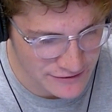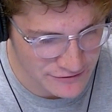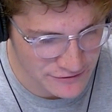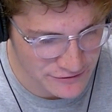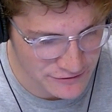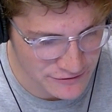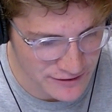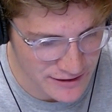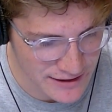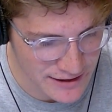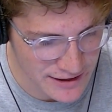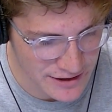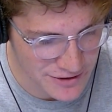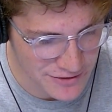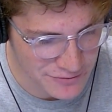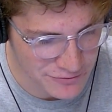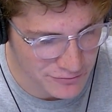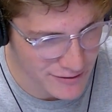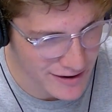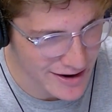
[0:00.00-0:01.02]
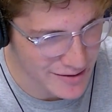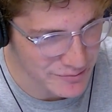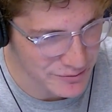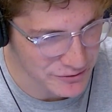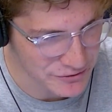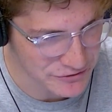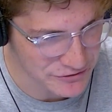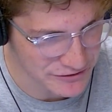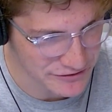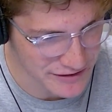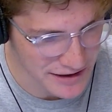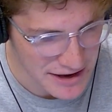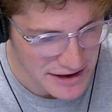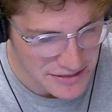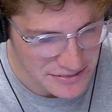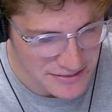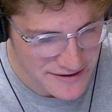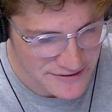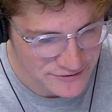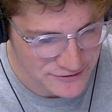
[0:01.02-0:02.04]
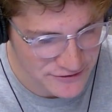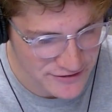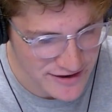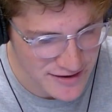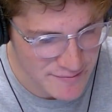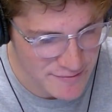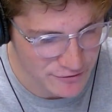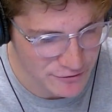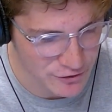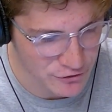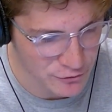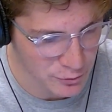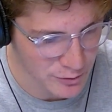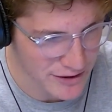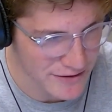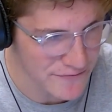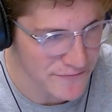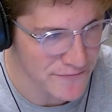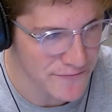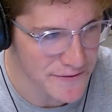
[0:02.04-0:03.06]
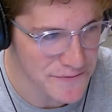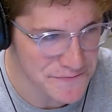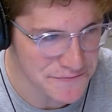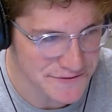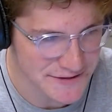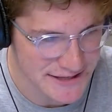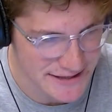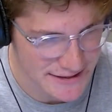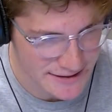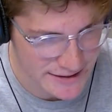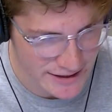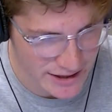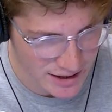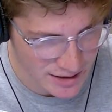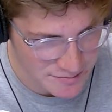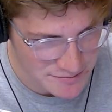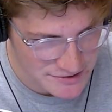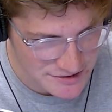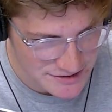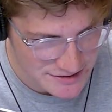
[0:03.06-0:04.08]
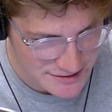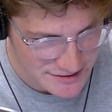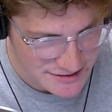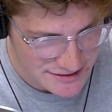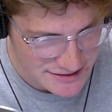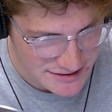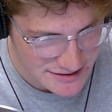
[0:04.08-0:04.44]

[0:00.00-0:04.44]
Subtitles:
This is an incredible success. This team is the 2015 Cubs.